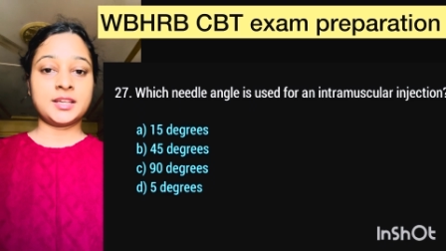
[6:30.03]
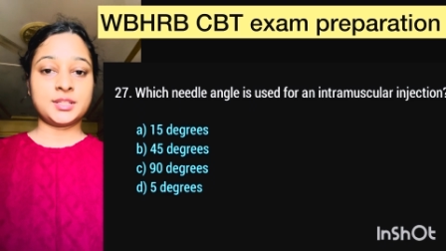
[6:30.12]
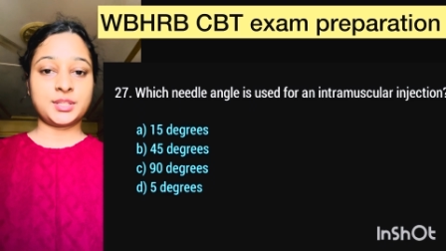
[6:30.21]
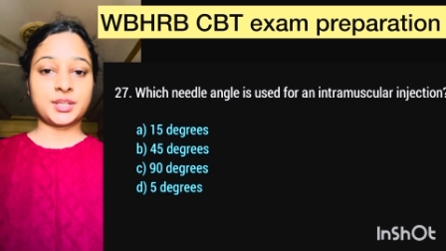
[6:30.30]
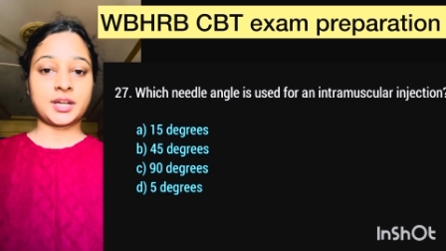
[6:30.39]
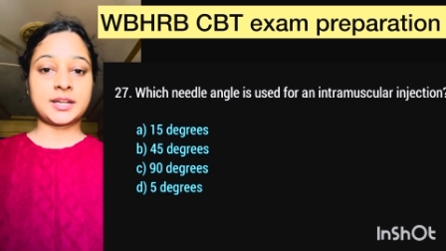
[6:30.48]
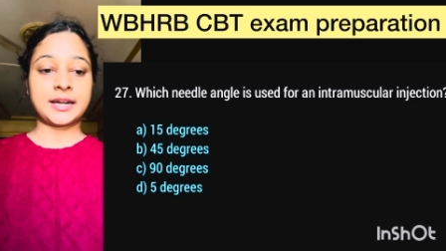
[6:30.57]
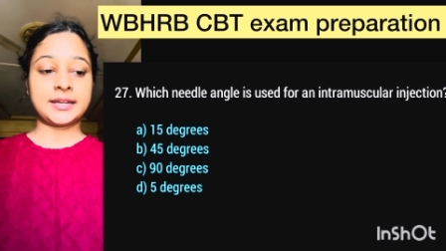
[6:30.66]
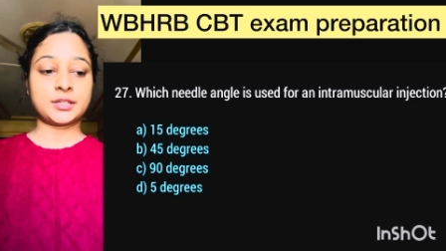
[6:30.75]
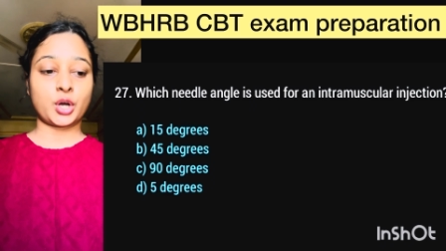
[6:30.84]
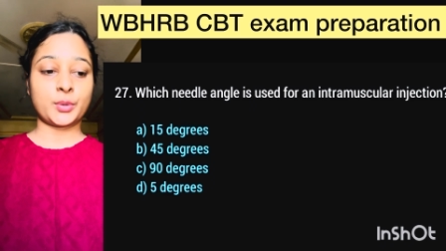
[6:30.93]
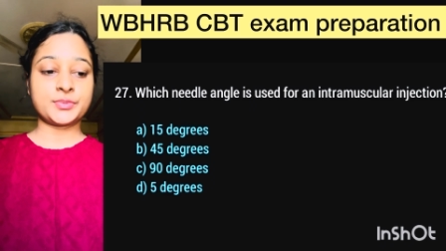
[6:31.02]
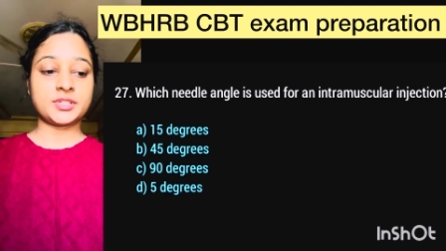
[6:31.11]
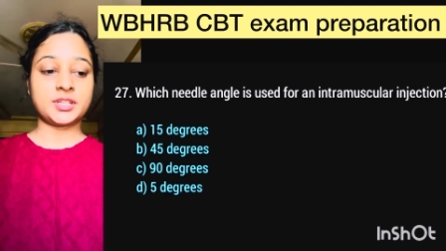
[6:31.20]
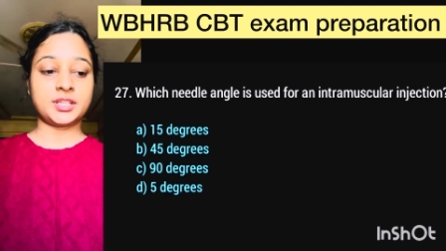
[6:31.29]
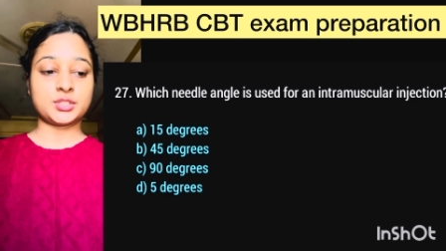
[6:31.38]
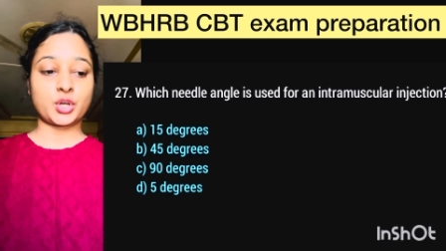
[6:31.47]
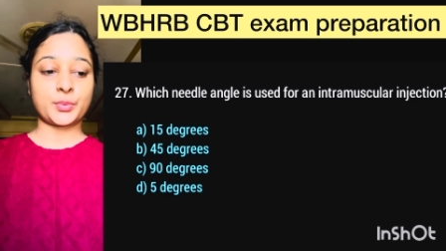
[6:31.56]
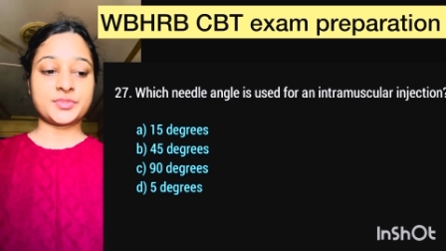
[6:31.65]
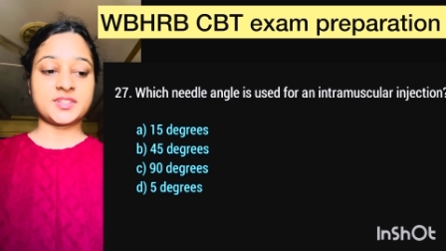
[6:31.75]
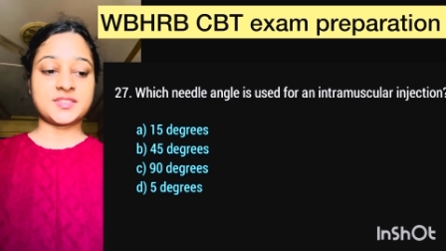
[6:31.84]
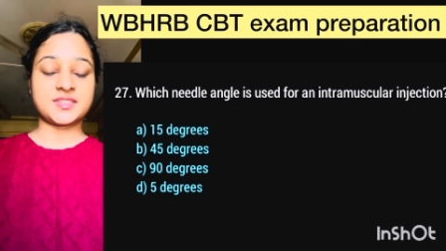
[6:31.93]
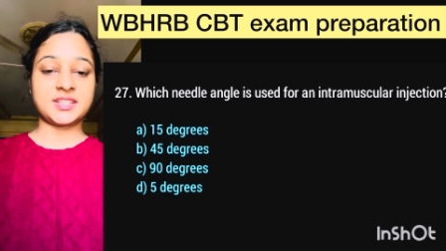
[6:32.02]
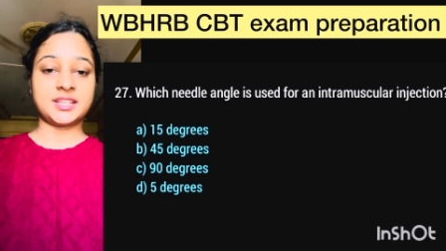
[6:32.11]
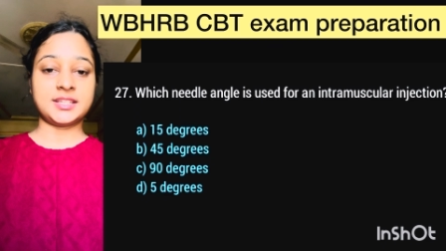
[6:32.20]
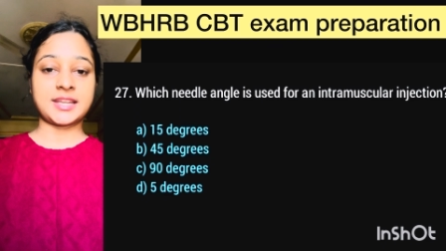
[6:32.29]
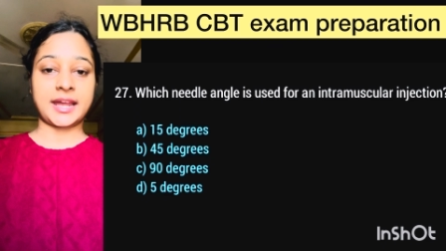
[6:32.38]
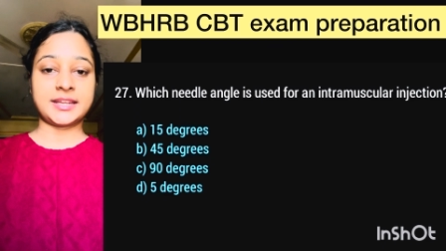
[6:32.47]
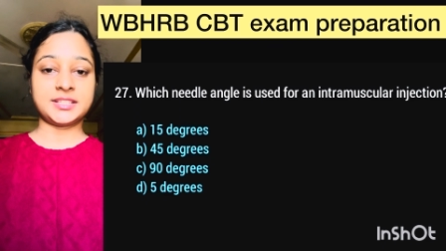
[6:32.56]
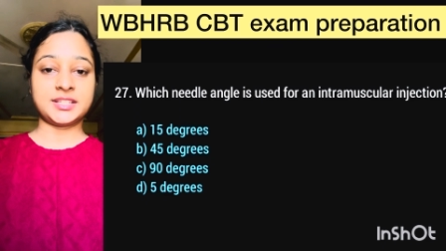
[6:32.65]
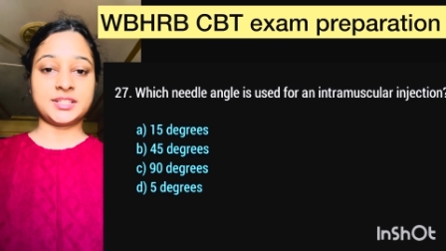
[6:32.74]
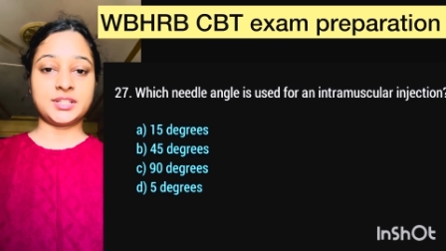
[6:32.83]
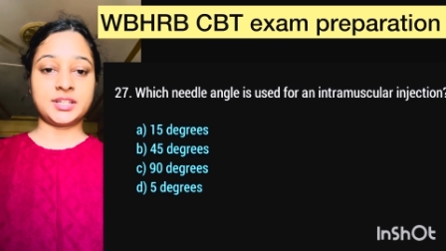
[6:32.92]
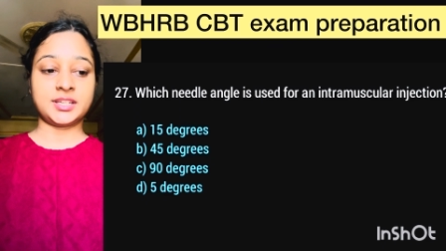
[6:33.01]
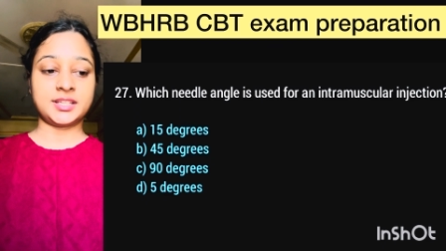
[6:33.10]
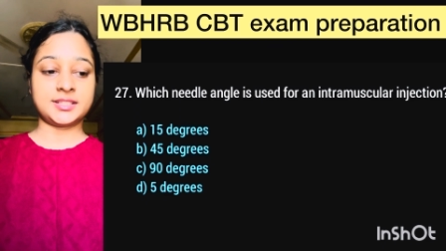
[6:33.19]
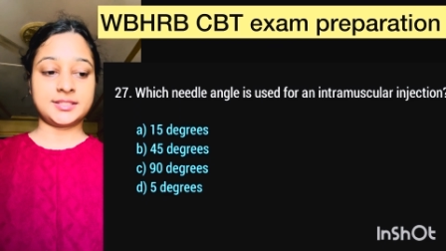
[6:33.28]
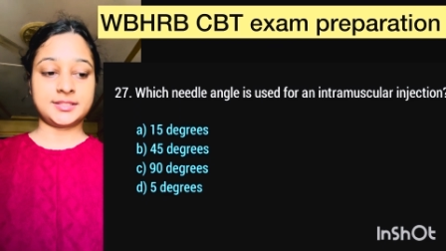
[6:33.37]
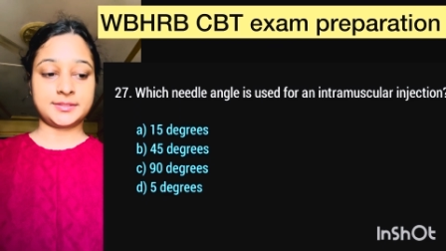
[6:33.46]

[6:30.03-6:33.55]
Here correct option is option C, ninety degrees.